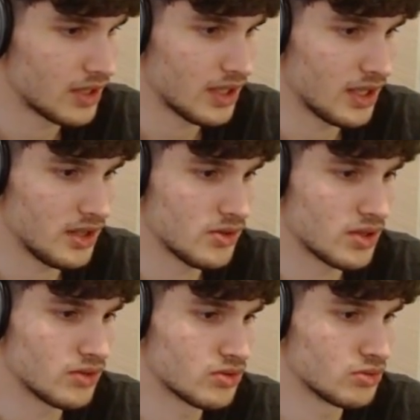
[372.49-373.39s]
And you
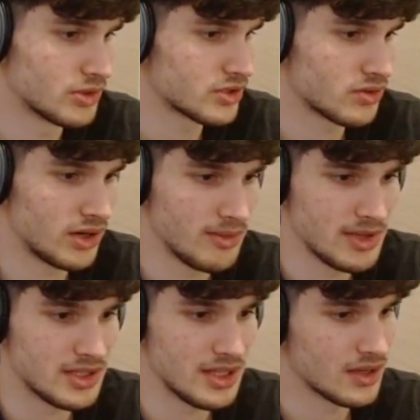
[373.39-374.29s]
can do Super Scroll and
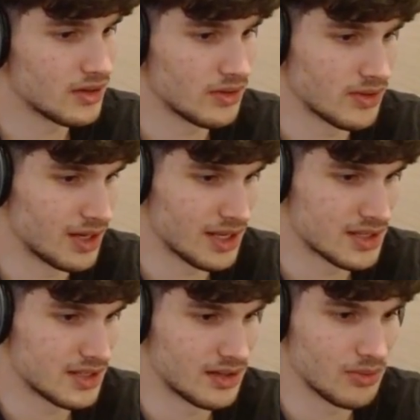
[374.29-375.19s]
Mystique on the
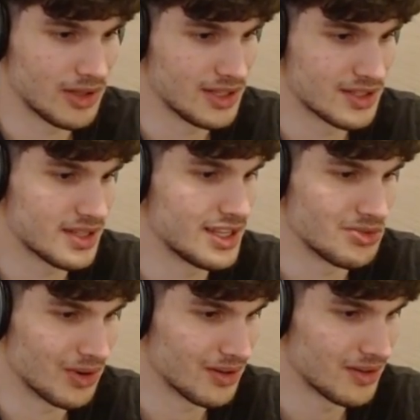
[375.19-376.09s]
last turn with this as
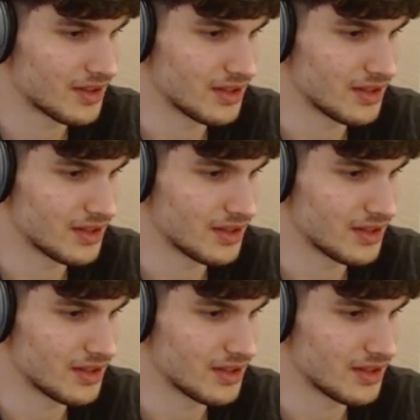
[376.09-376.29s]
well,